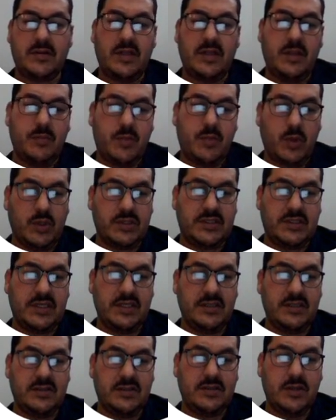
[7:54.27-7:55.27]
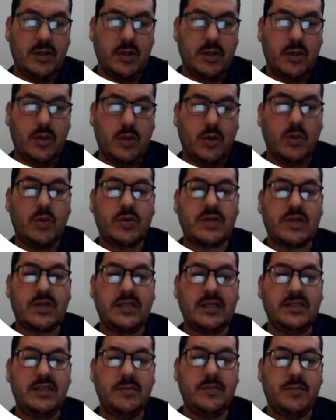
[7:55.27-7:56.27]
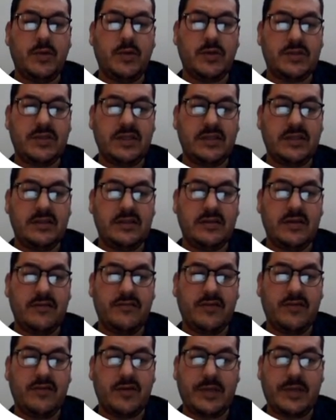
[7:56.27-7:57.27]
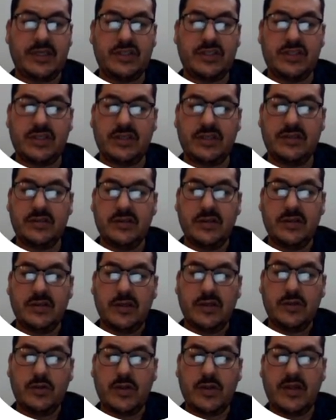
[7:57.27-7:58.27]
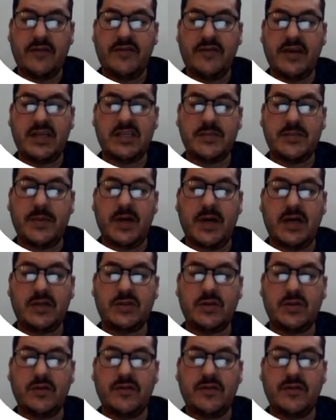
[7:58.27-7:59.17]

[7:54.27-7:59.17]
Important or unimportant information to the first part of